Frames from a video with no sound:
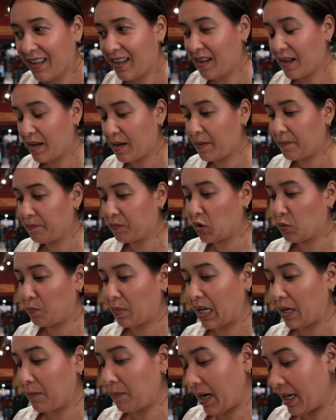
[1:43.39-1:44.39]
Um, you
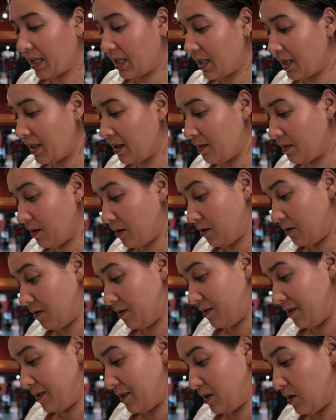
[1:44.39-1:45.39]
pay by
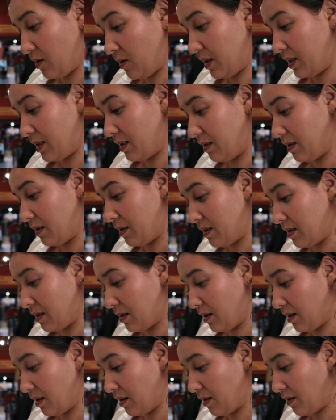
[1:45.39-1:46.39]
kilo, so this is
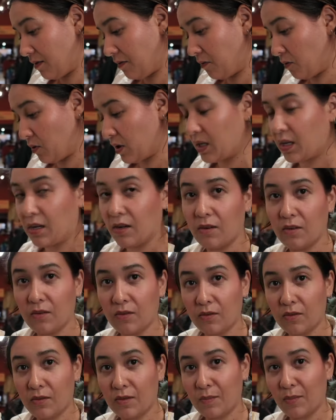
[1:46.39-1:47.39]
uh, 40
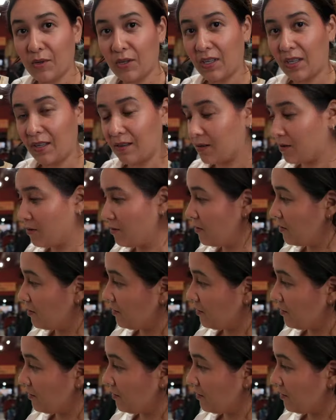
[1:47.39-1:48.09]
euros per kilo.